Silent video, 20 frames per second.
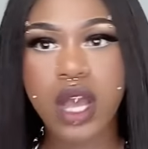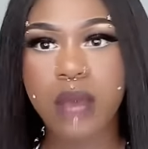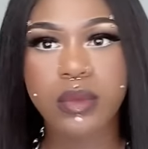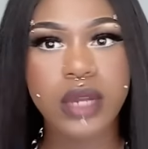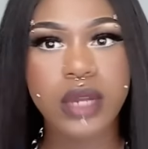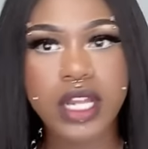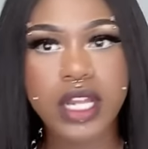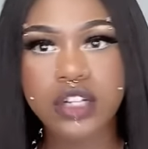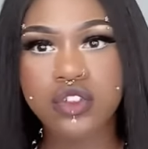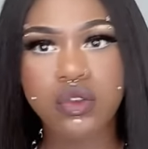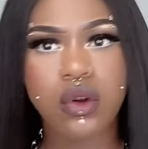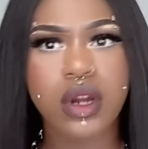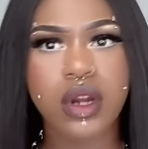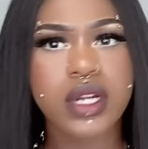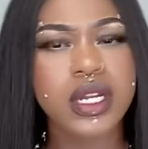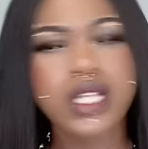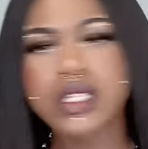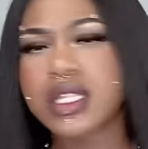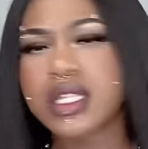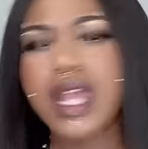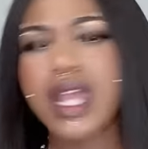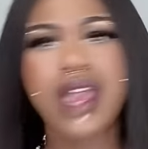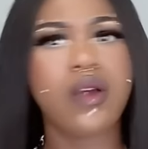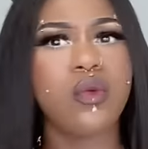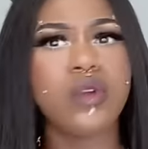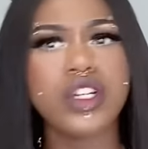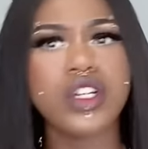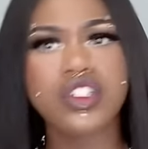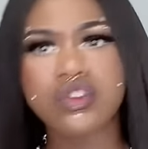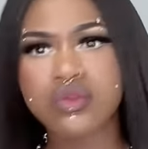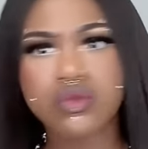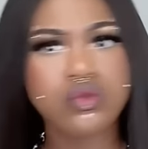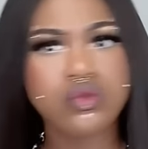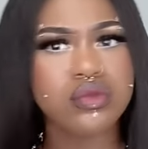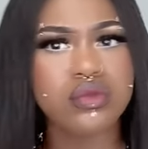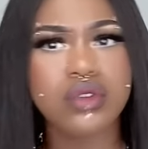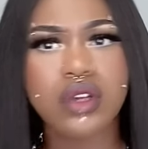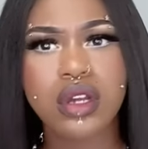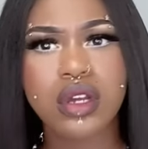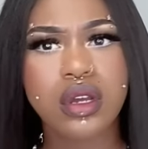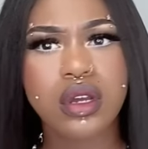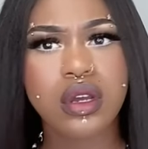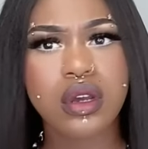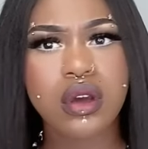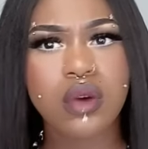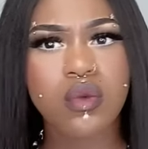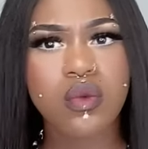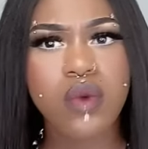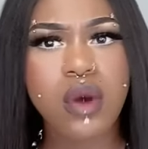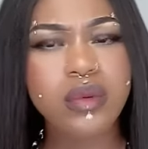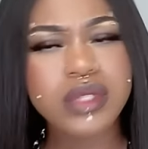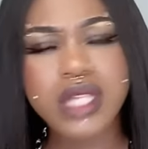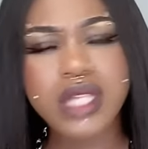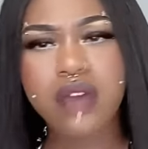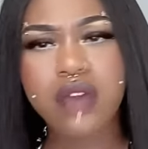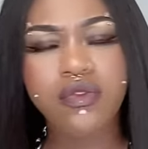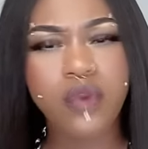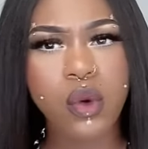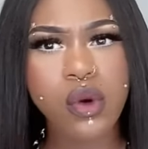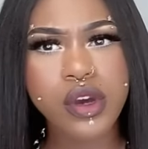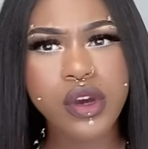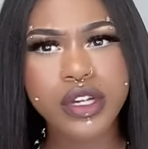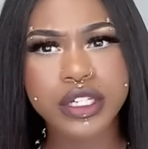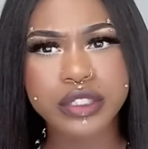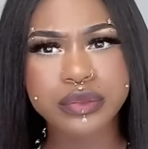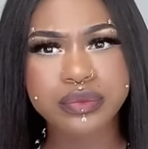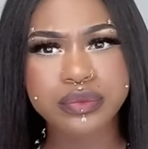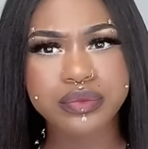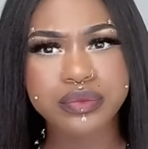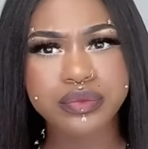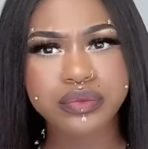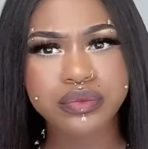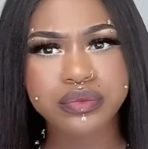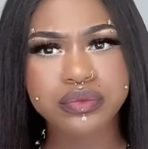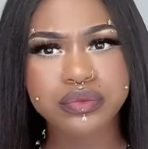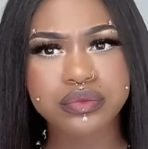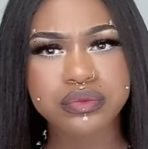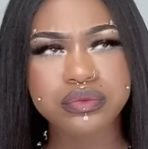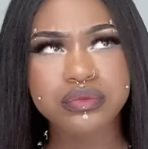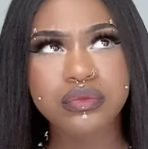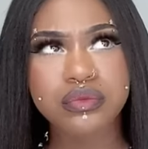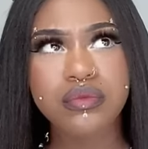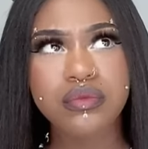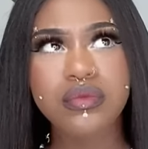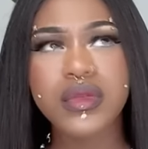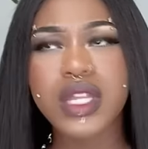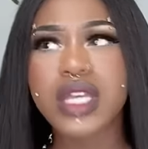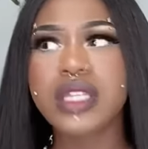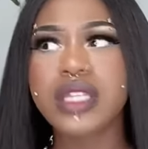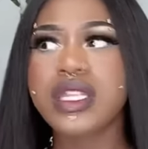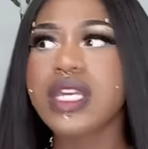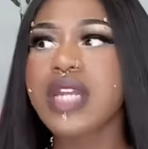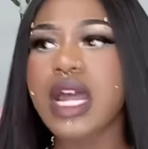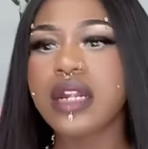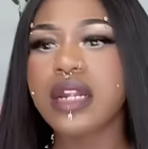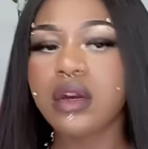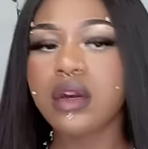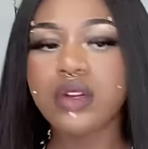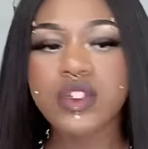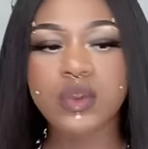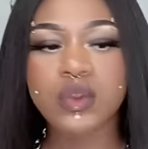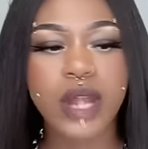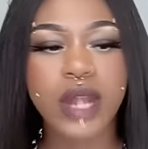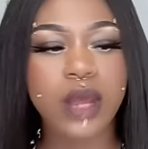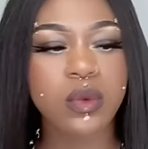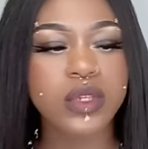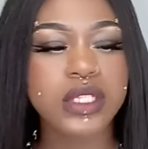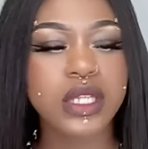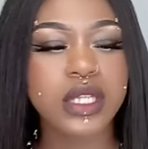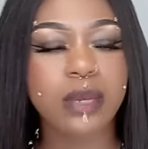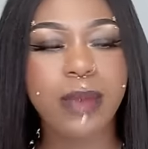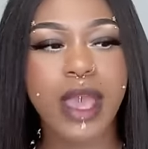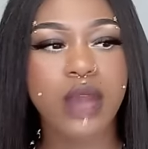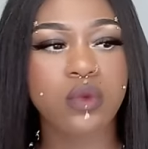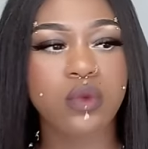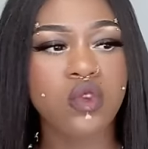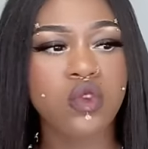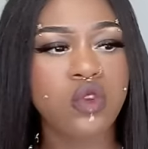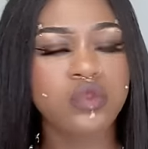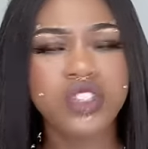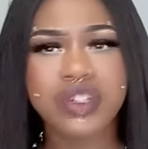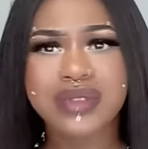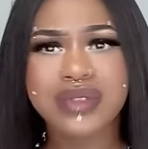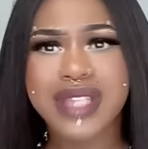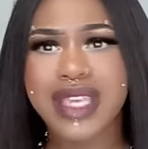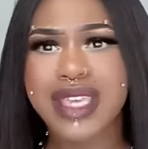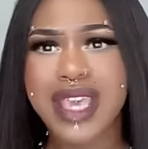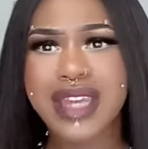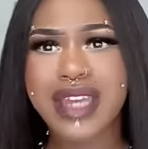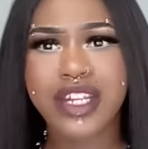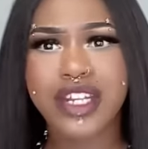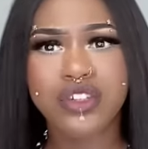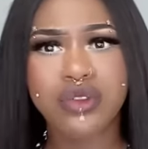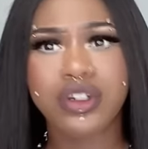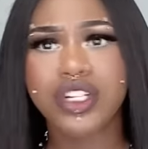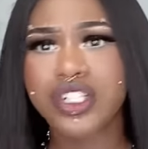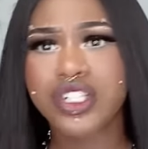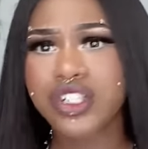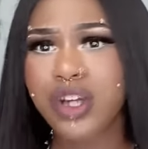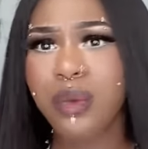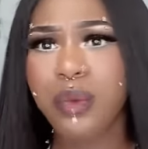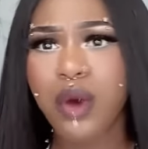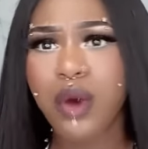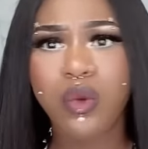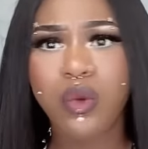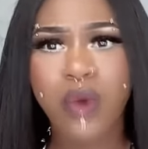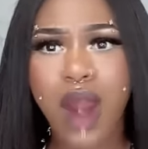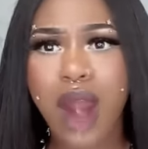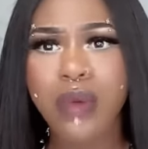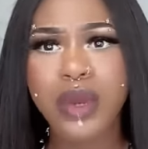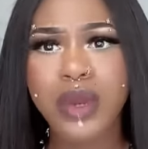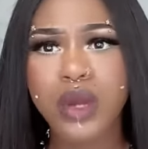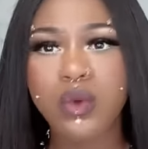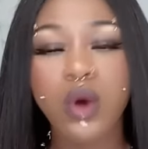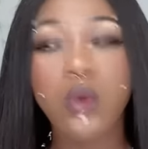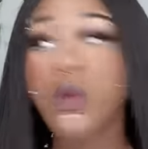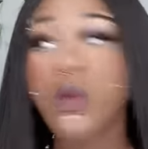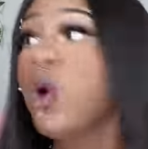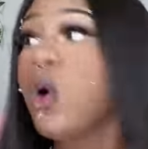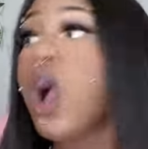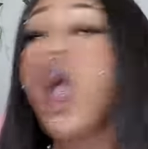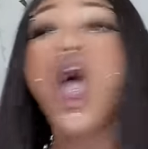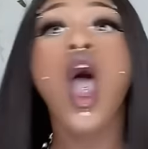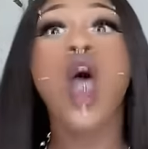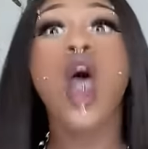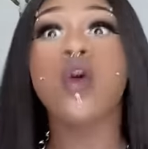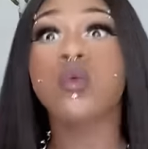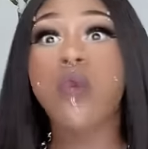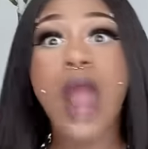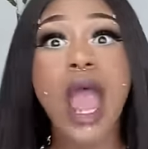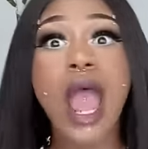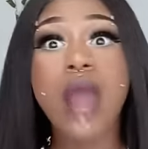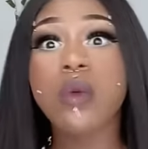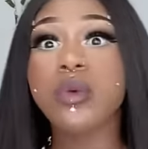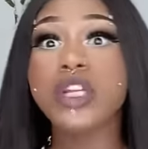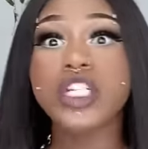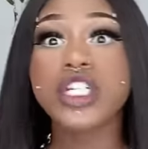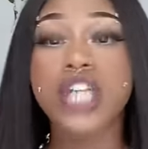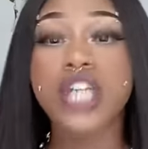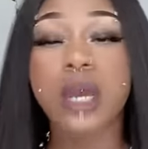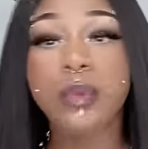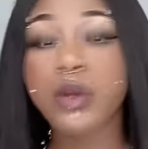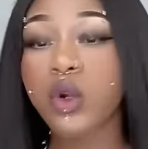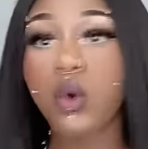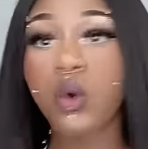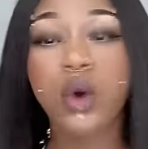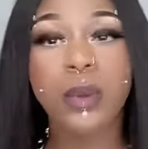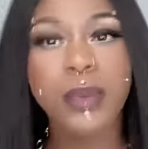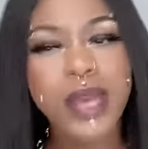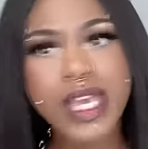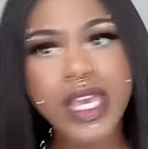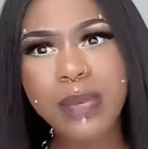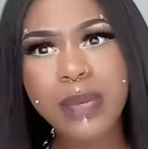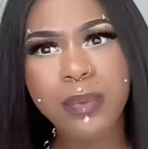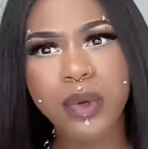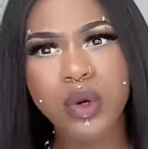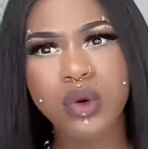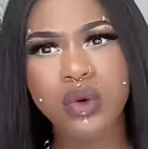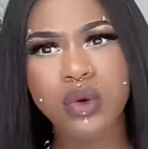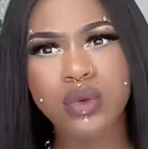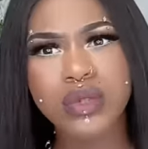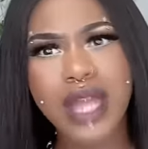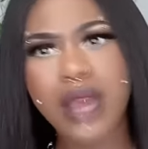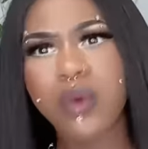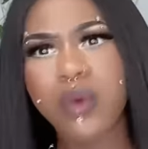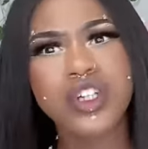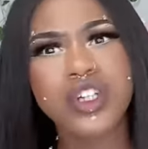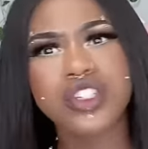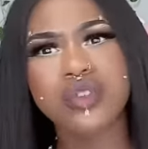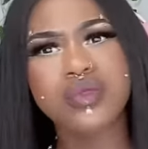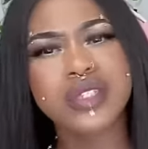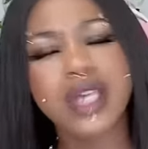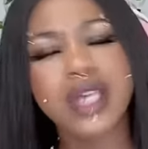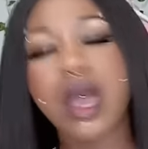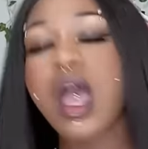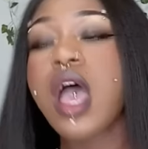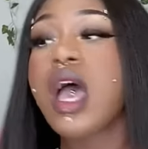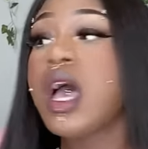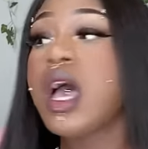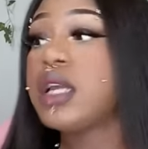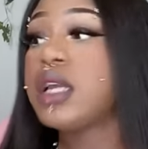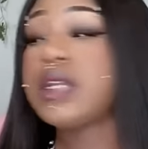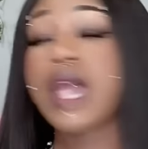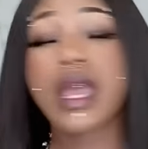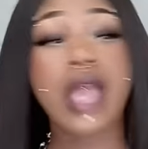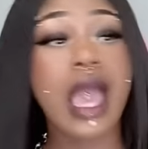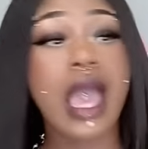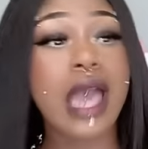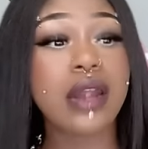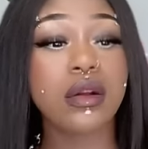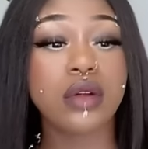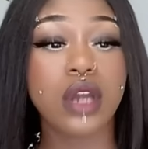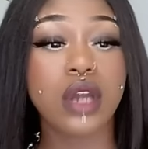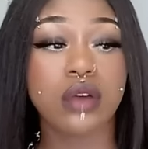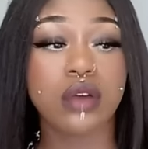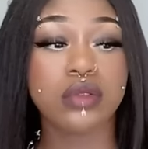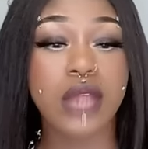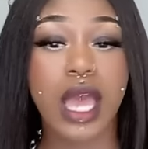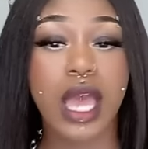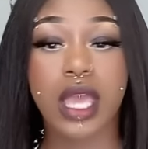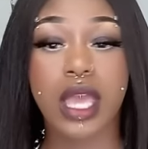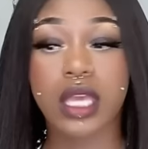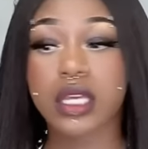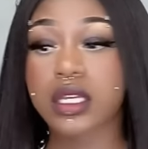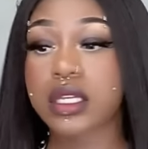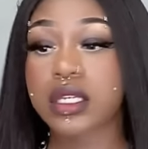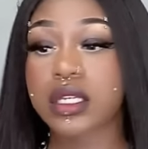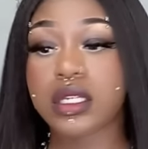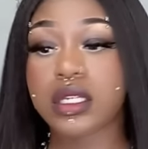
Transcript: coming at you or nothing like what you what was that for? And then I noticed when they went to the back room, she was like, Yeah, they trying to jump on Rory and woo Rory jumping on people. Like what you ta- like, I don't know, like